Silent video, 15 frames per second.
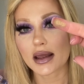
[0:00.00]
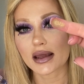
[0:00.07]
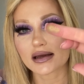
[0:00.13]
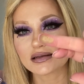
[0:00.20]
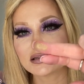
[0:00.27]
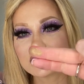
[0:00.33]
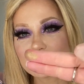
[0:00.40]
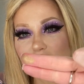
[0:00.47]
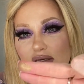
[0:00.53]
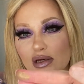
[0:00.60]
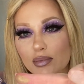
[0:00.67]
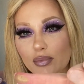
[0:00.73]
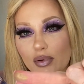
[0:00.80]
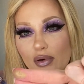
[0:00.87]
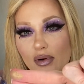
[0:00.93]

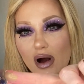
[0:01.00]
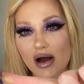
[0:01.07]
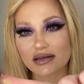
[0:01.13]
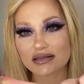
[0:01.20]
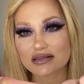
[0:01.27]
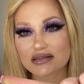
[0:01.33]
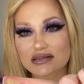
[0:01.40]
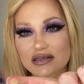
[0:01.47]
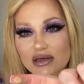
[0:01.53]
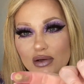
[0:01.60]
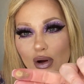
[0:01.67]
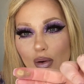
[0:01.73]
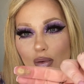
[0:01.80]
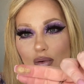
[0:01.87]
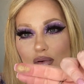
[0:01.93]
antique bronzy
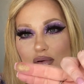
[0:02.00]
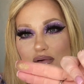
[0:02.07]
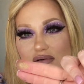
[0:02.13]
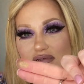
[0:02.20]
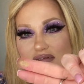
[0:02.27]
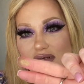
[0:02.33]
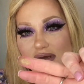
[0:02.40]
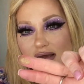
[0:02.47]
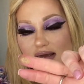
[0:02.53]
gold.